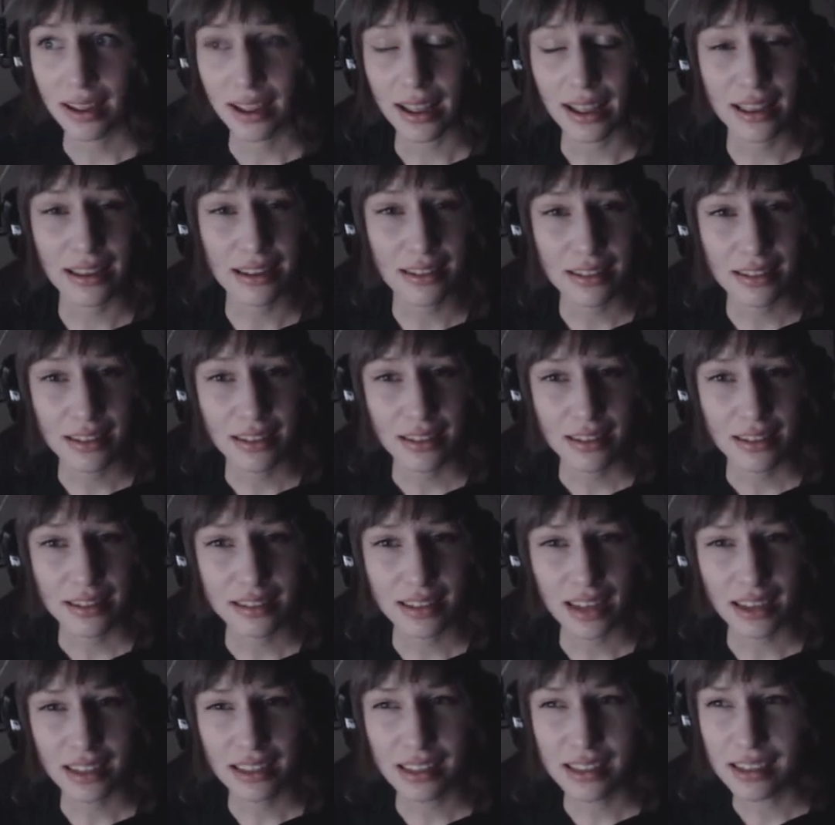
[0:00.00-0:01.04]
And
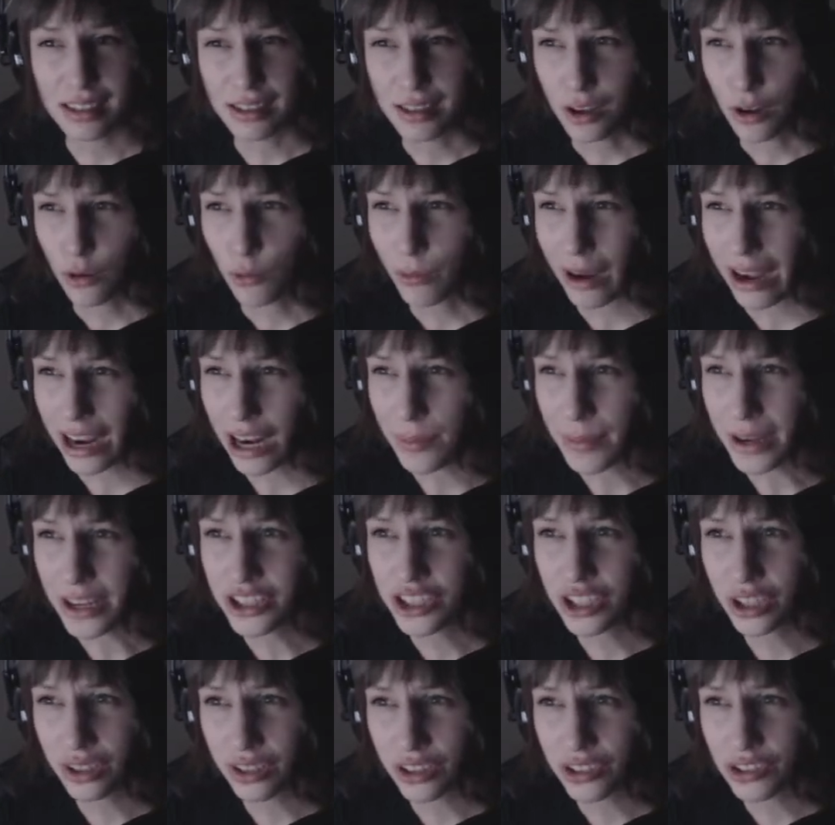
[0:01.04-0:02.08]
secondly, why are my
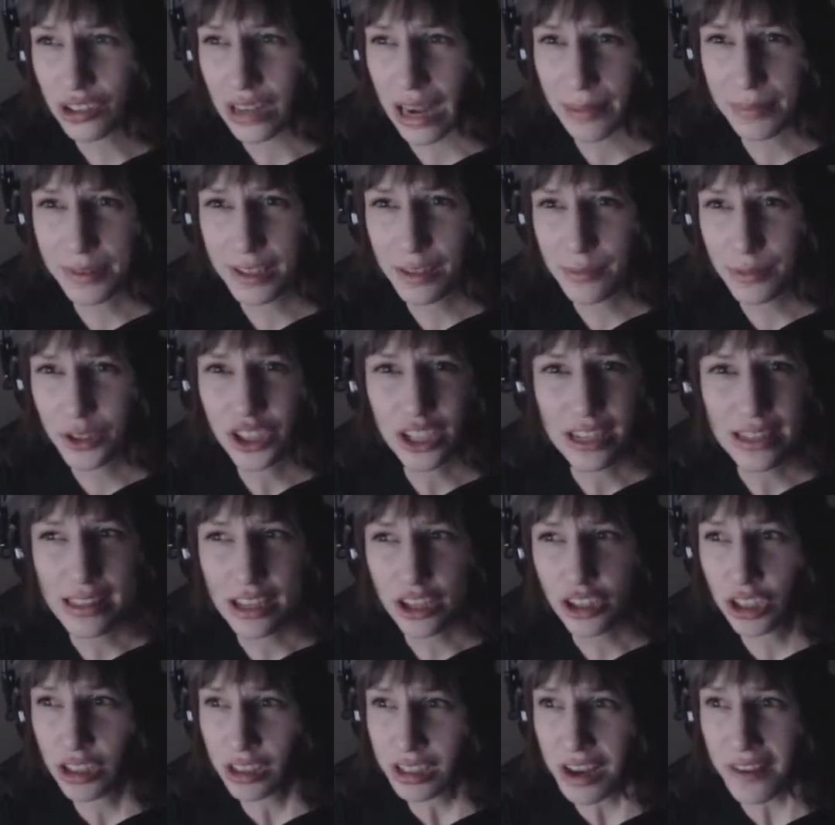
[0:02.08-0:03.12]
children trapped in the machine? They
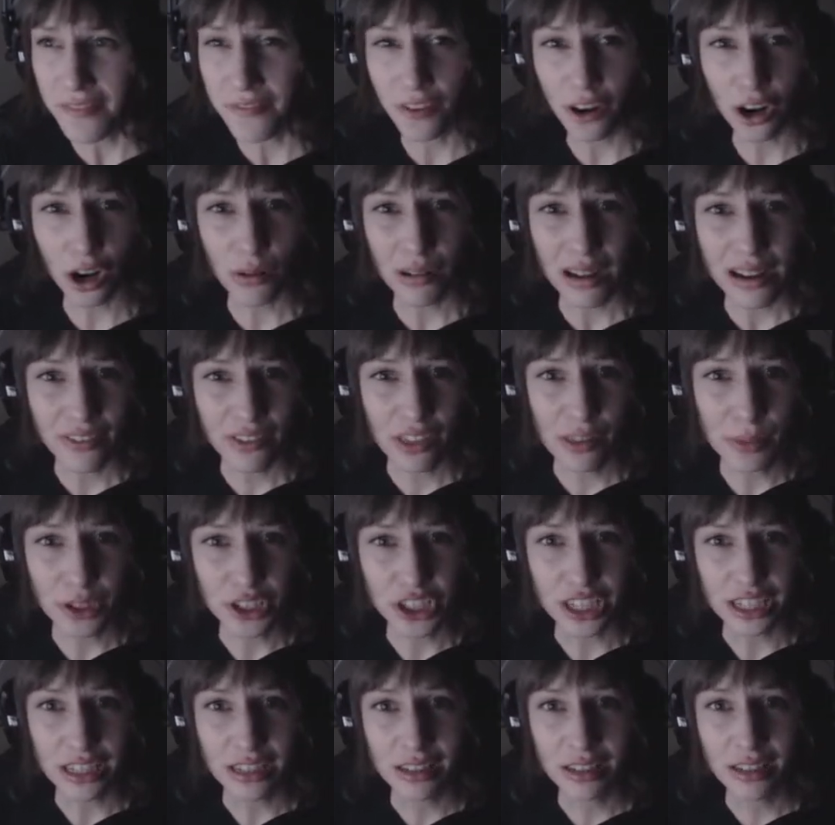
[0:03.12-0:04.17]
should stay far away from the
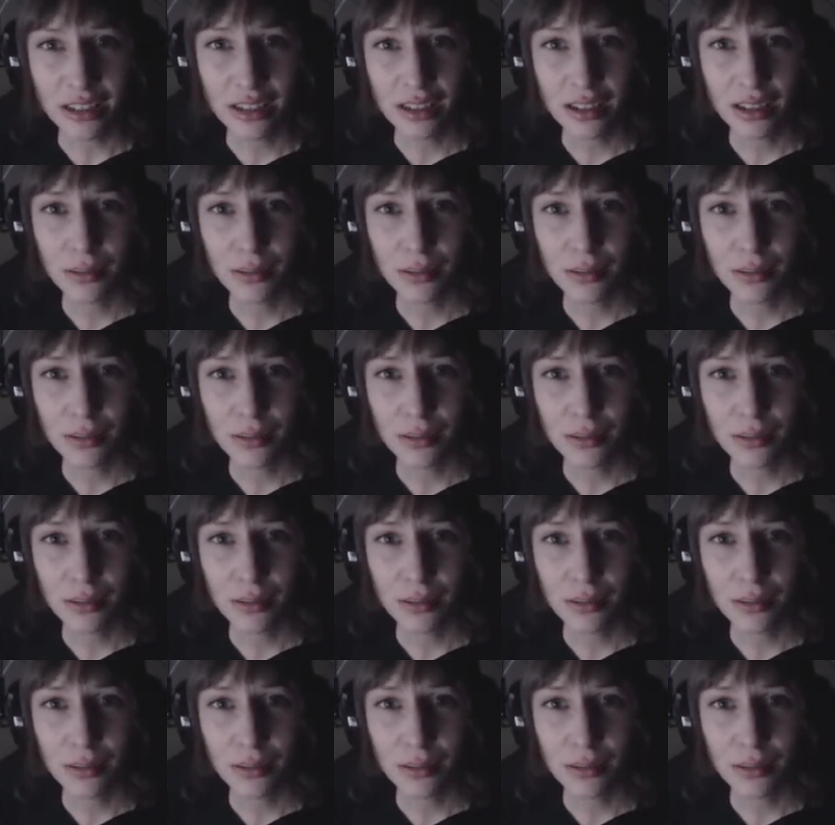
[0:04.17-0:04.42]
machine.